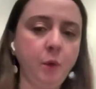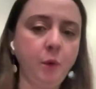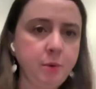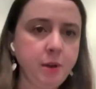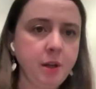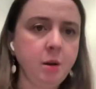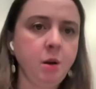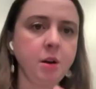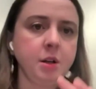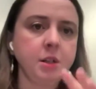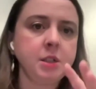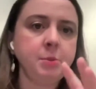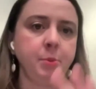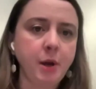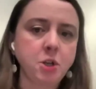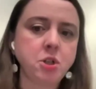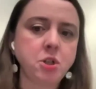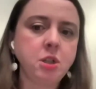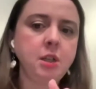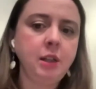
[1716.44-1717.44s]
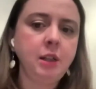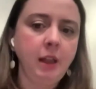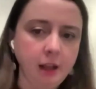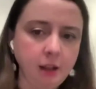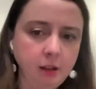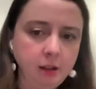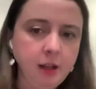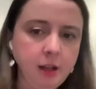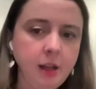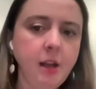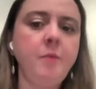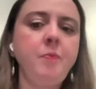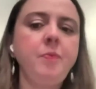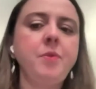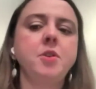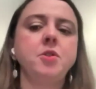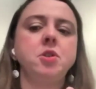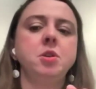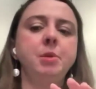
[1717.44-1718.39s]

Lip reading: Black women are especially likely